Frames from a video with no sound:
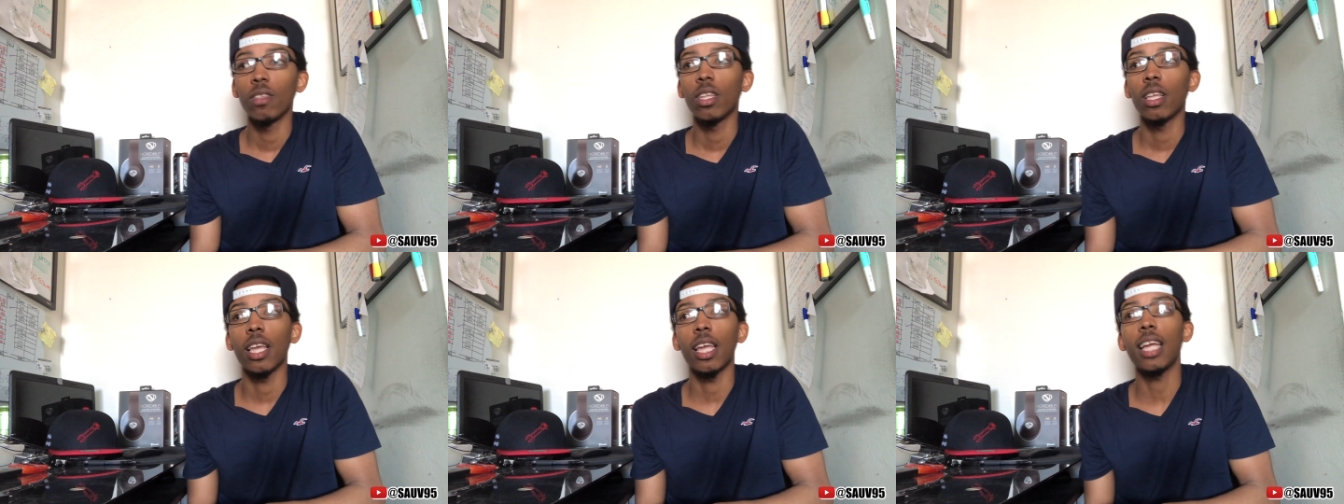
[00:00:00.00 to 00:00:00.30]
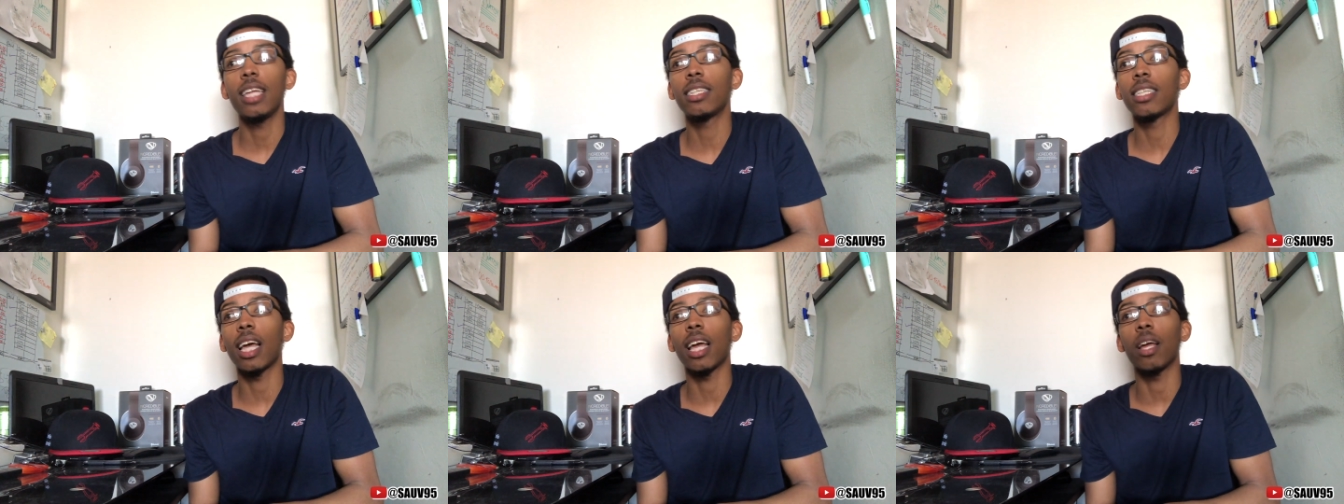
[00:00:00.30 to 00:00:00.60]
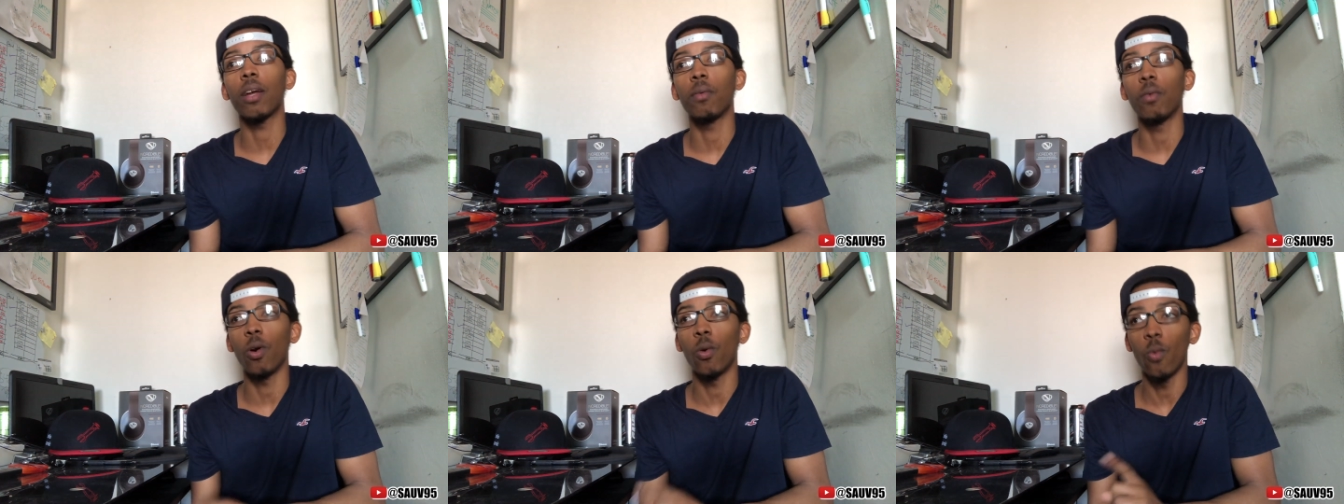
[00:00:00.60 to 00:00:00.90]
And he's
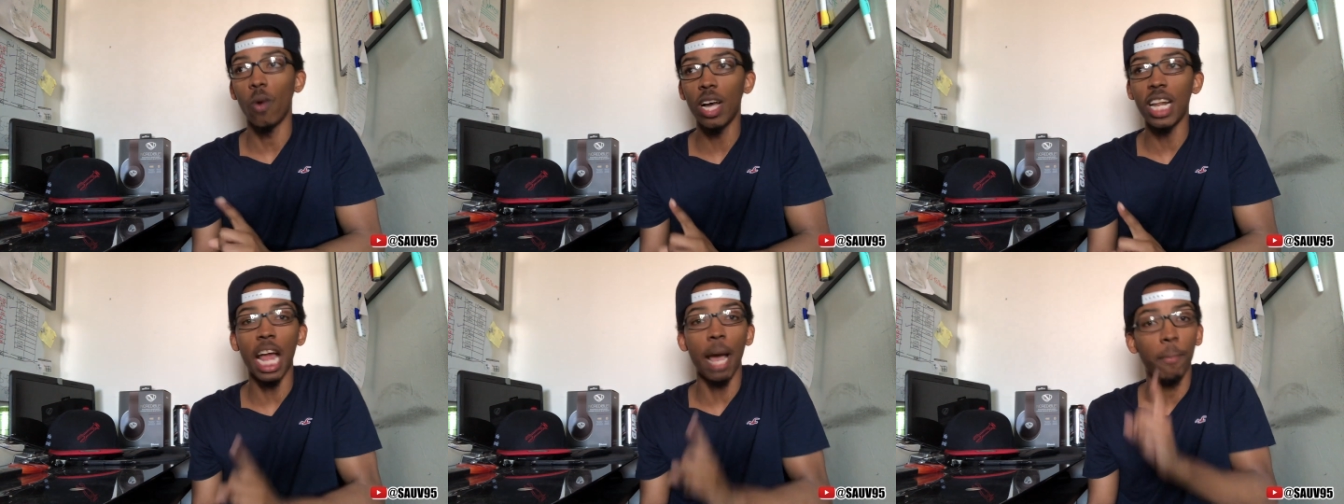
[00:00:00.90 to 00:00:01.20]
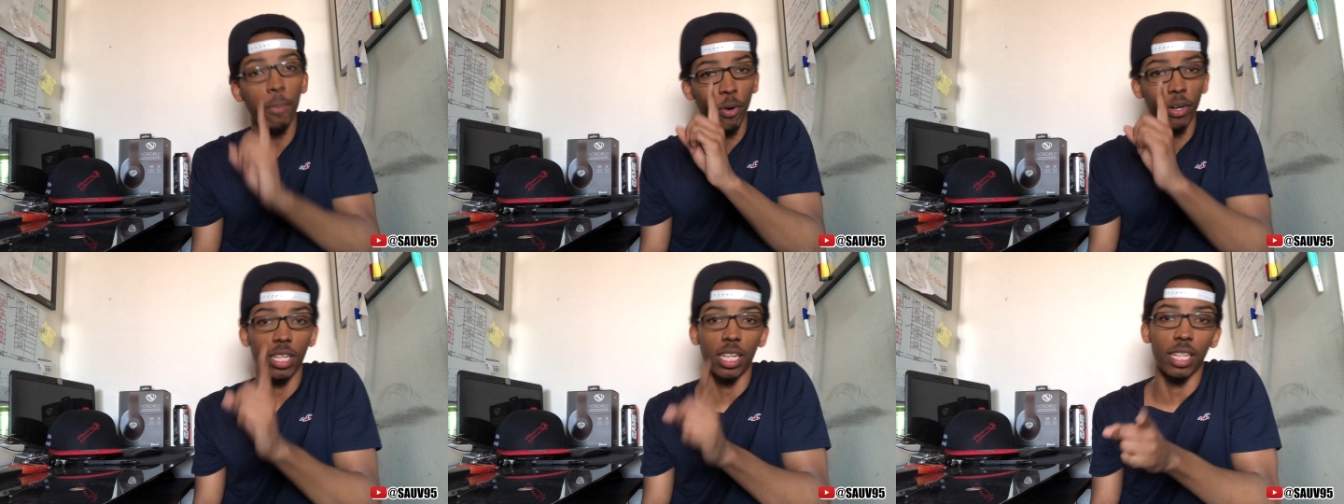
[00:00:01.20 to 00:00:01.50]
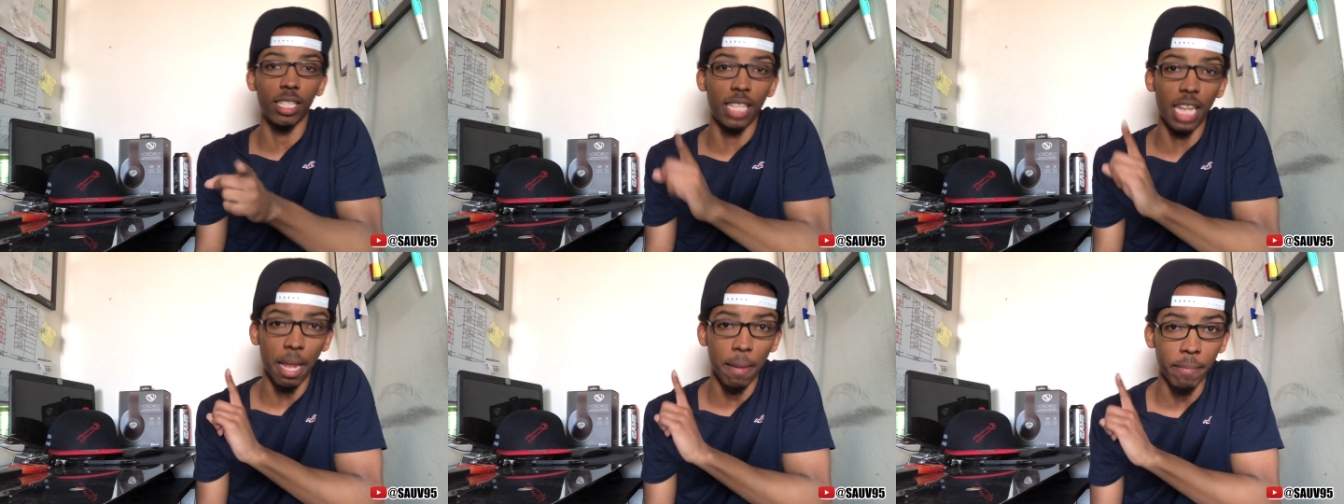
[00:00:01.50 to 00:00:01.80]
like, well, one, I bought
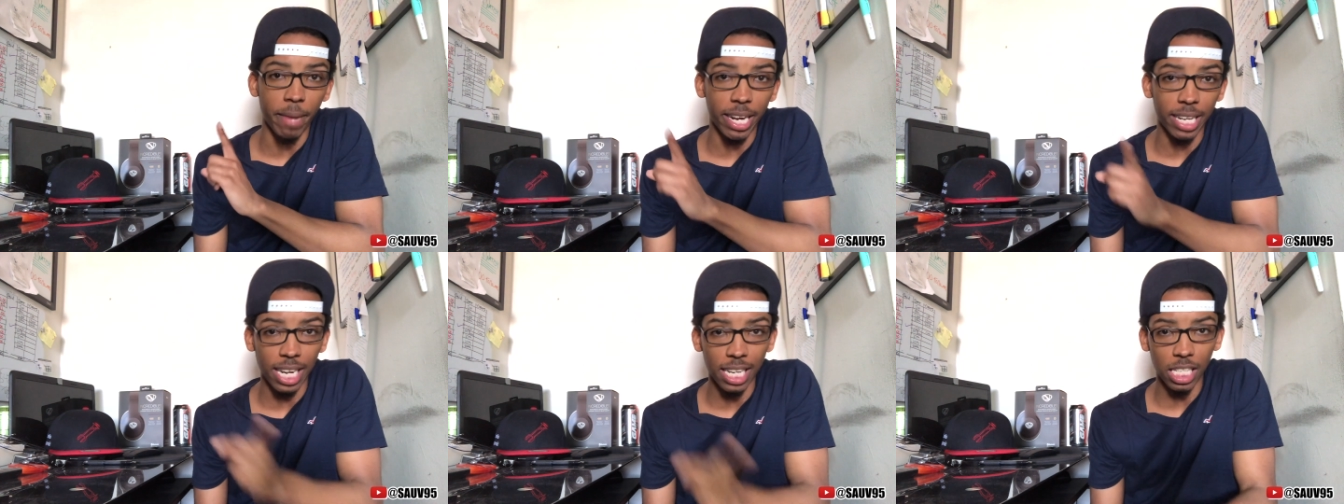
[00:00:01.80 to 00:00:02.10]
this damn bike.